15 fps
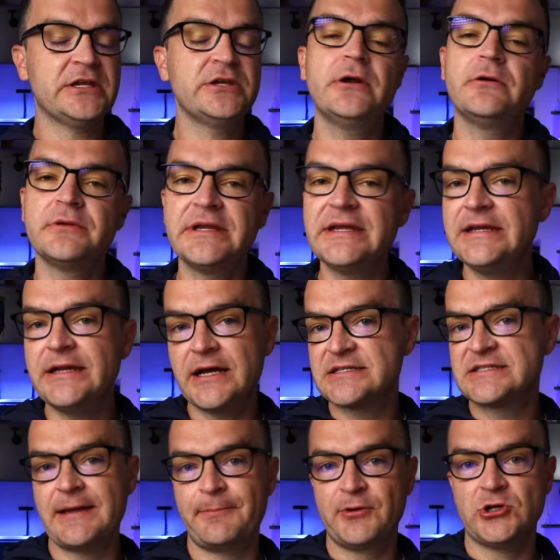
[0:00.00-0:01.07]
You don't need a
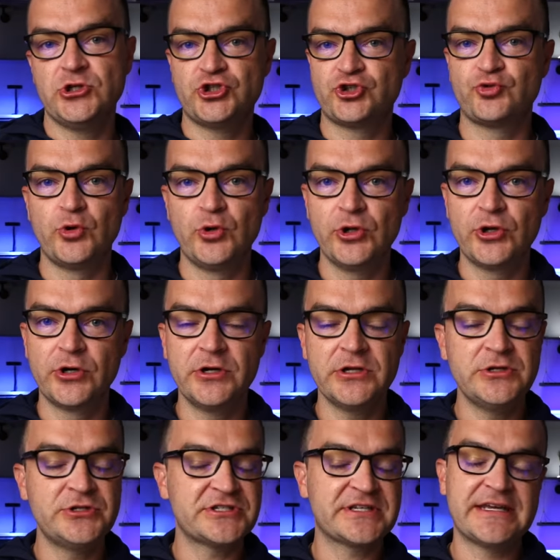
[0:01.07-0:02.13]
separate controller,
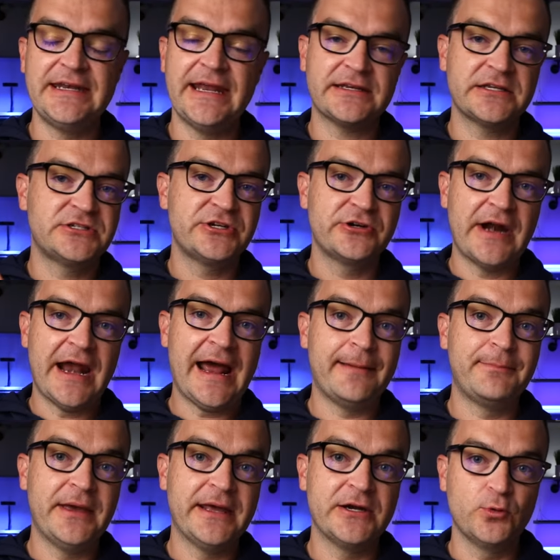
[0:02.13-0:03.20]
you just connect it to your
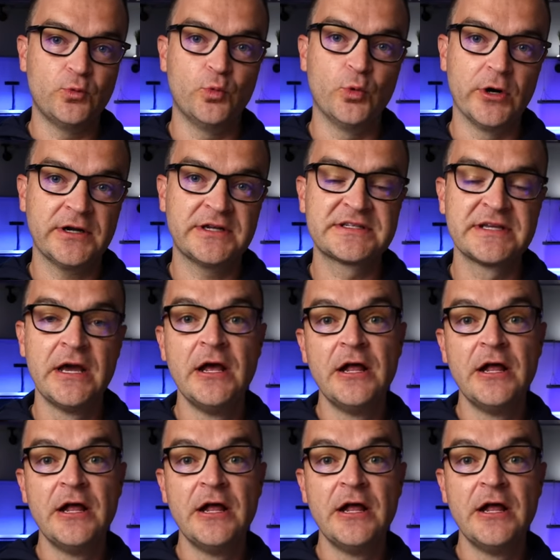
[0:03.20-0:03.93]
app and it works.